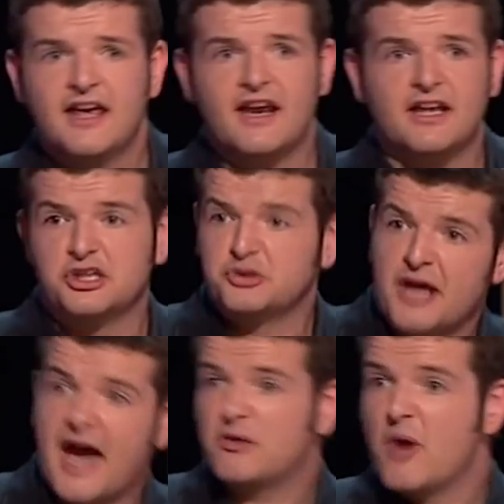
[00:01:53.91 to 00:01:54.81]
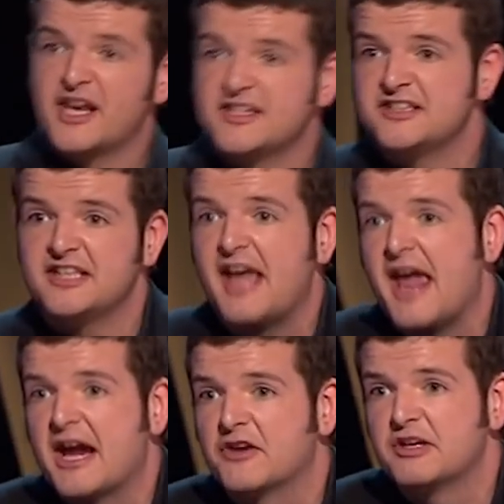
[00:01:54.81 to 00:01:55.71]
and uh, you do not want to see
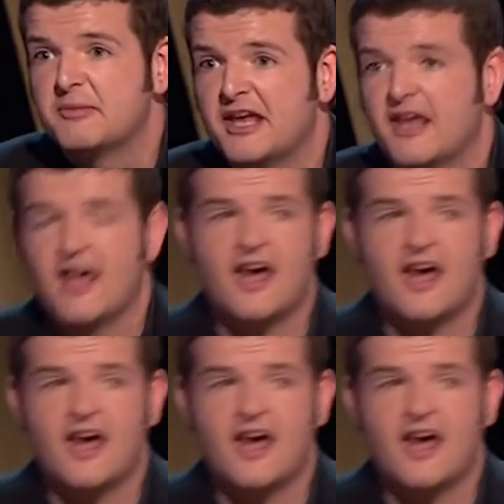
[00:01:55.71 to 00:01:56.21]
angry me.